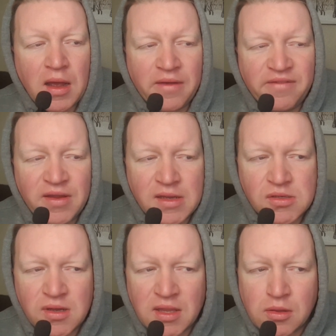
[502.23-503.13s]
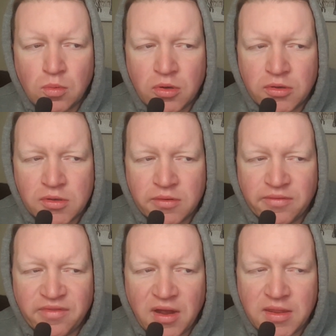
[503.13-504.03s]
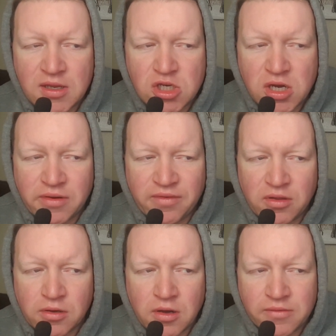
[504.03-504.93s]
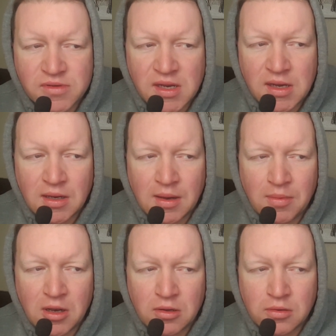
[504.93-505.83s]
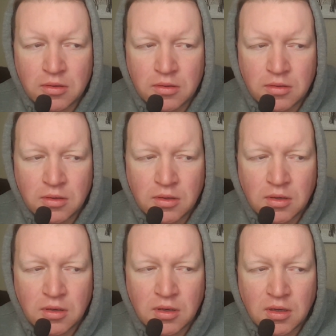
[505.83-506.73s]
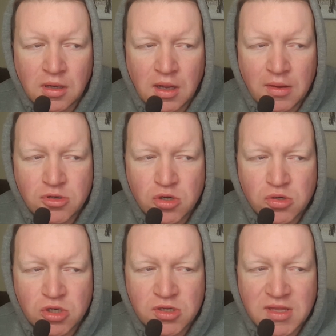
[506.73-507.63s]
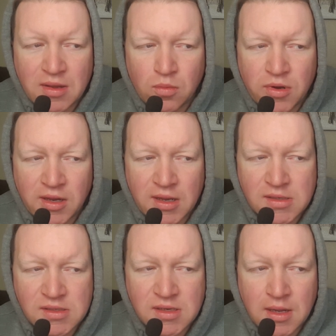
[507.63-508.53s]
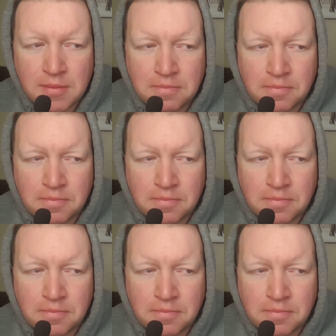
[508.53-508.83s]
I think he's only had the one fight this year, Volkanovski. Let me look. I'm sure it's just that one against